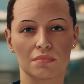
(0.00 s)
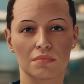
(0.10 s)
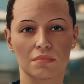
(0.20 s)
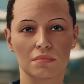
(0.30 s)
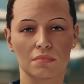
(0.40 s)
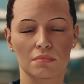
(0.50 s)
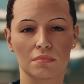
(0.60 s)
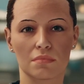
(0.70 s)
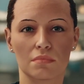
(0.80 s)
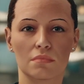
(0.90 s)

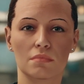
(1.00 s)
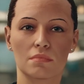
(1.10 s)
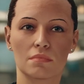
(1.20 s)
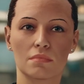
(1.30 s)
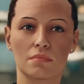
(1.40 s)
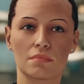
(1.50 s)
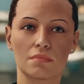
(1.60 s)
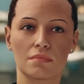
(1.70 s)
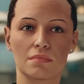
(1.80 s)
(no one is talking)